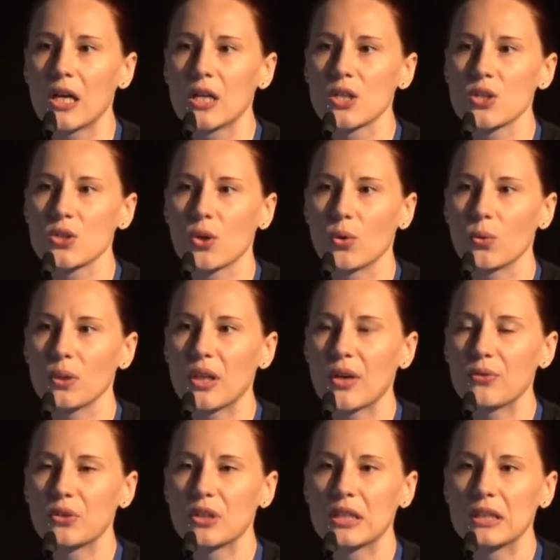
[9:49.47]
So we
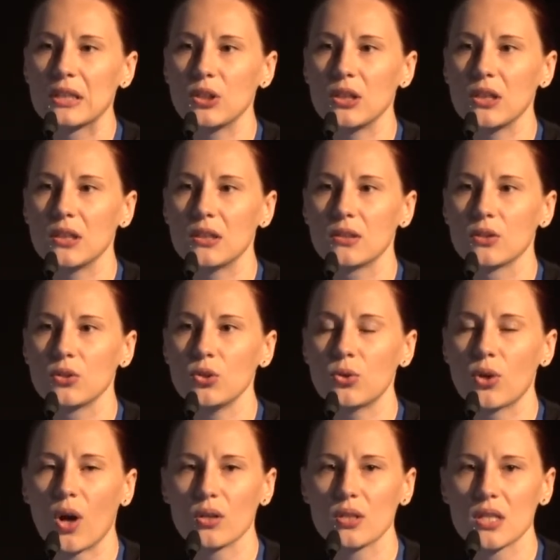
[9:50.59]
definitely need new
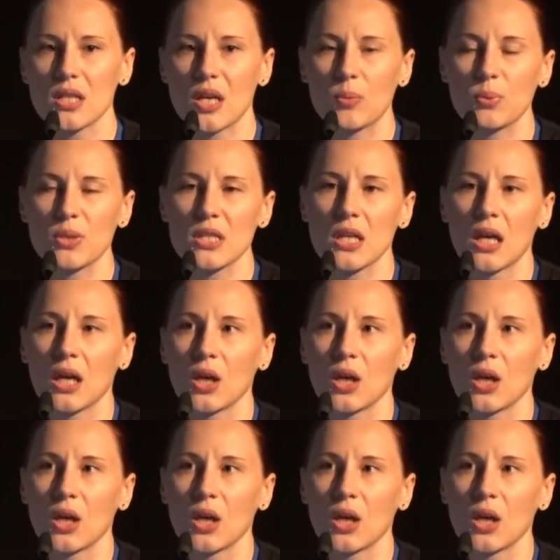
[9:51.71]
concepts.